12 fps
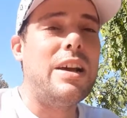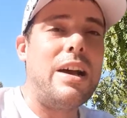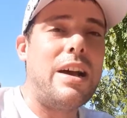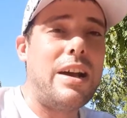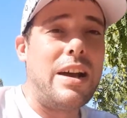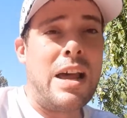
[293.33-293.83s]

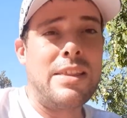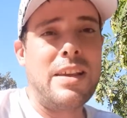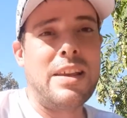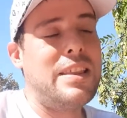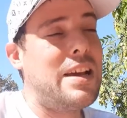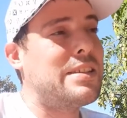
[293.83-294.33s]
Uh, I
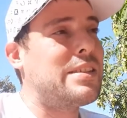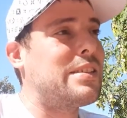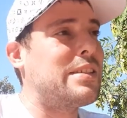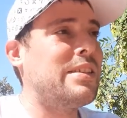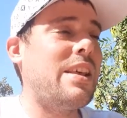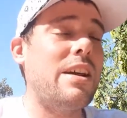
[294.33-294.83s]
think
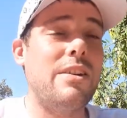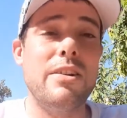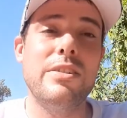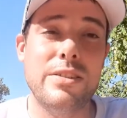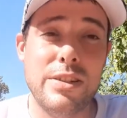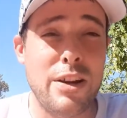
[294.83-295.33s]
that's that
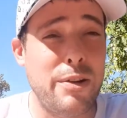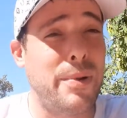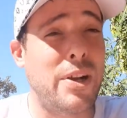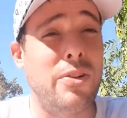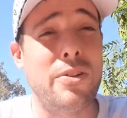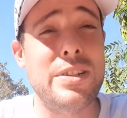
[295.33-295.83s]
hurts Terry
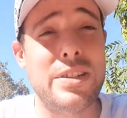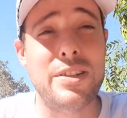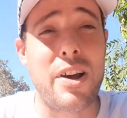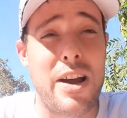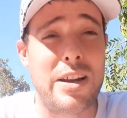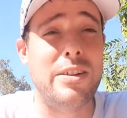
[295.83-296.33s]
McLaurin's
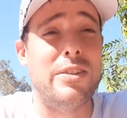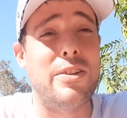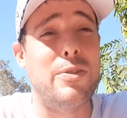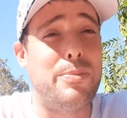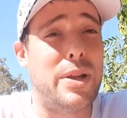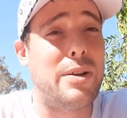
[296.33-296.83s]
stock a
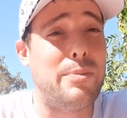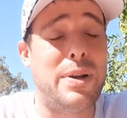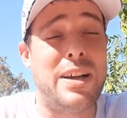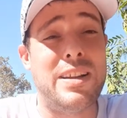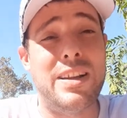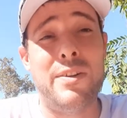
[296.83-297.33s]
little bit,
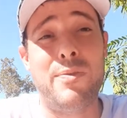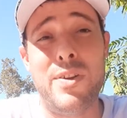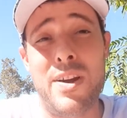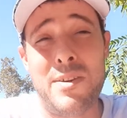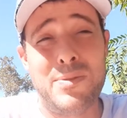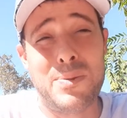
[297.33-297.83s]
but if
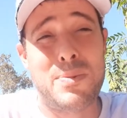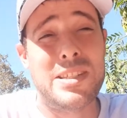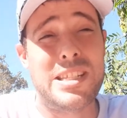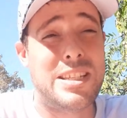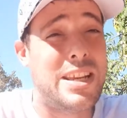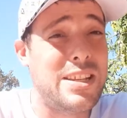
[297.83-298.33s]
you have him
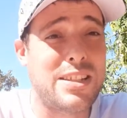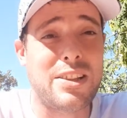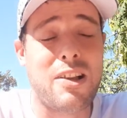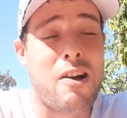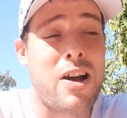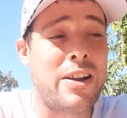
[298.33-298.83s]
in
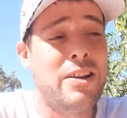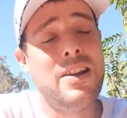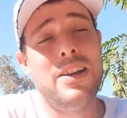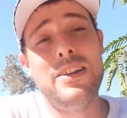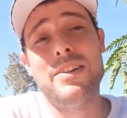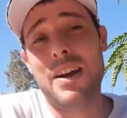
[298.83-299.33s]
season long,
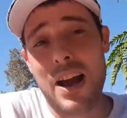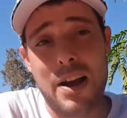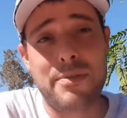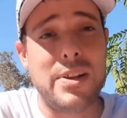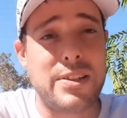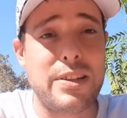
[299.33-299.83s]
you're
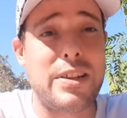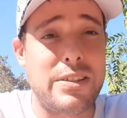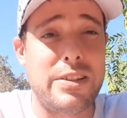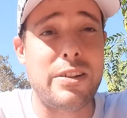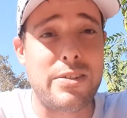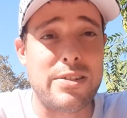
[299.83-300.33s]
obviously
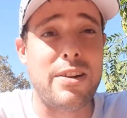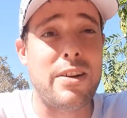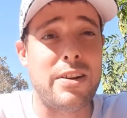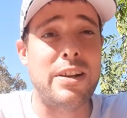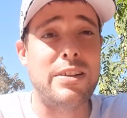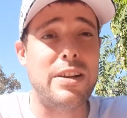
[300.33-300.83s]
still
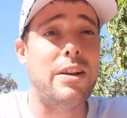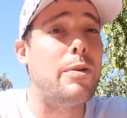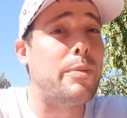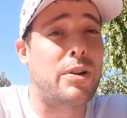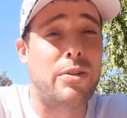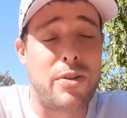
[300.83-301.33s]
starting
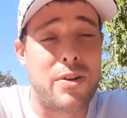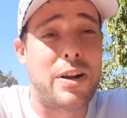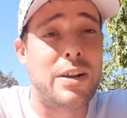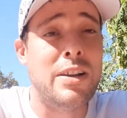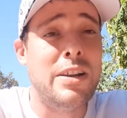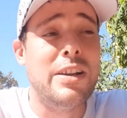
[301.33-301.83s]
Terry
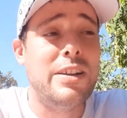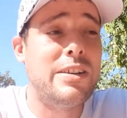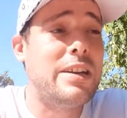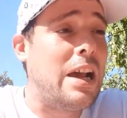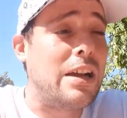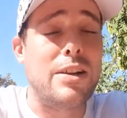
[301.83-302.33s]
McLaurin.
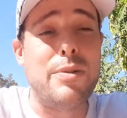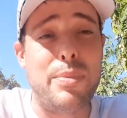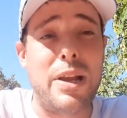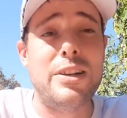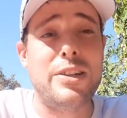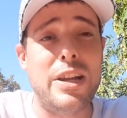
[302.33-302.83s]
You're not going
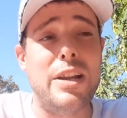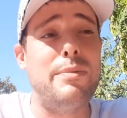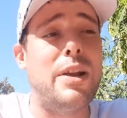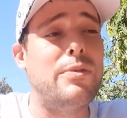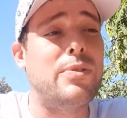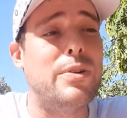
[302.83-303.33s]
to bench
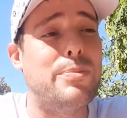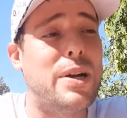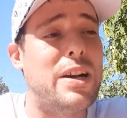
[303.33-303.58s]
him ever,